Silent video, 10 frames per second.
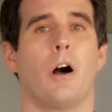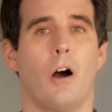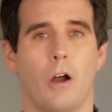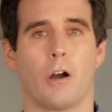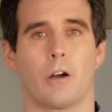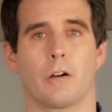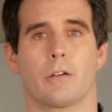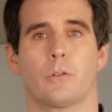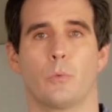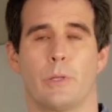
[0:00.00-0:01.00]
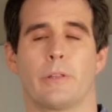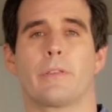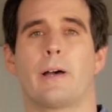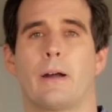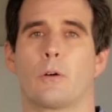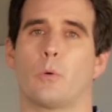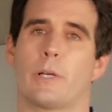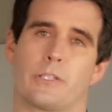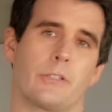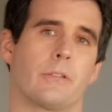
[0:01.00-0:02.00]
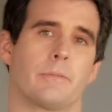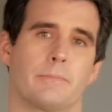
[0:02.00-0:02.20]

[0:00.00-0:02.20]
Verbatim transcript: are with our question.